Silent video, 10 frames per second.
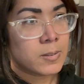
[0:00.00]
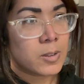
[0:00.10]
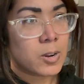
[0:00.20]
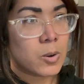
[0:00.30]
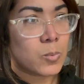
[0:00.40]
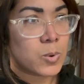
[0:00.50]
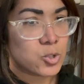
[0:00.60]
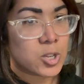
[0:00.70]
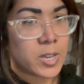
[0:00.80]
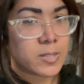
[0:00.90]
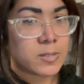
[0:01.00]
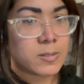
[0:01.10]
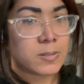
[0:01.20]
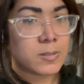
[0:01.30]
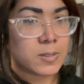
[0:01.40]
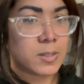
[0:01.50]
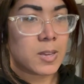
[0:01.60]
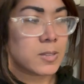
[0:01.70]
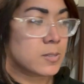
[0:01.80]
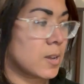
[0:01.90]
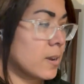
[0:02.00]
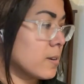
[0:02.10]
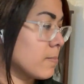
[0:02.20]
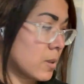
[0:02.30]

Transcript: you know, once she gets to the other side.